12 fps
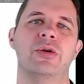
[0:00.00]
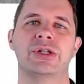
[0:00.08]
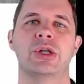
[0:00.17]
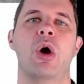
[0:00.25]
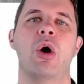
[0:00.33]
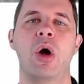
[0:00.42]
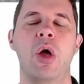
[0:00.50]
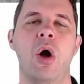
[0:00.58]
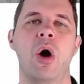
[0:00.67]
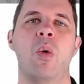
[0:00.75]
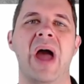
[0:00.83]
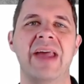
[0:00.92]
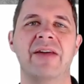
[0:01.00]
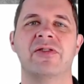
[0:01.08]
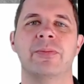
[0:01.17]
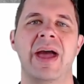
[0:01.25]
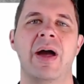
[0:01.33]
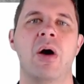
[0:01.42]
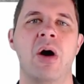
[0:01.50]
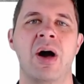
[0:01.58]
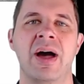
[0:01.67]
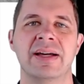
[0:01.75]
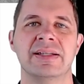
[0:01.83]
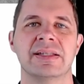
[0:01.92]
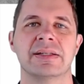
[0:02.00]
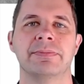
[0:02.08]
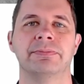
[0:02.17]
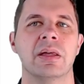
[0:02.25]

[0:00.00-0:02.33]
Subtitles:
so away from our eyes.